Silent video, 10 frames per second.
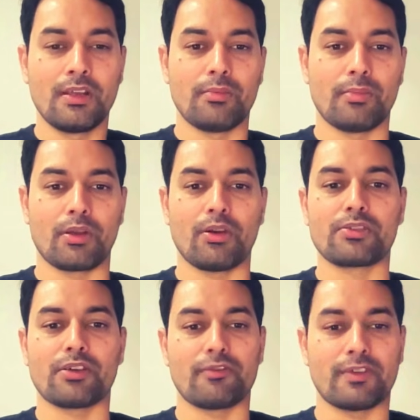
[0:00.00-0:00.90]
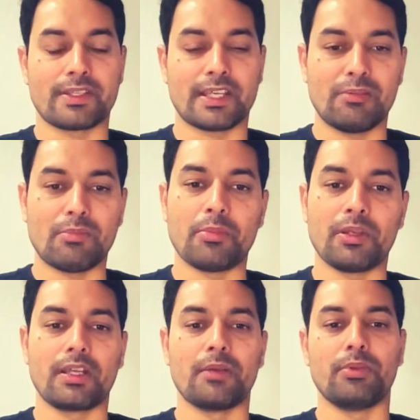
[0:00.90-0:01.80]
because of its in-memory
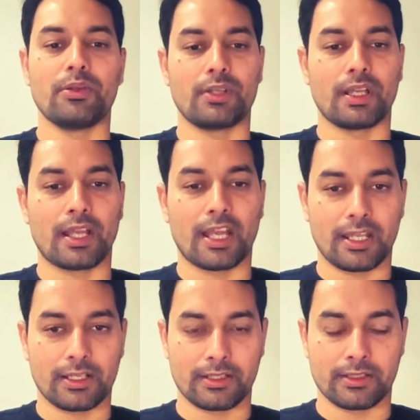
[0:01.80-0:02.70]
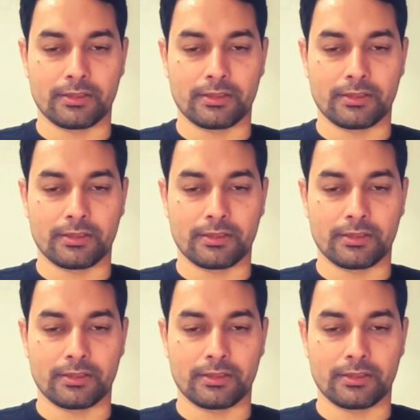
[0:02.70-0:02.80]
computing and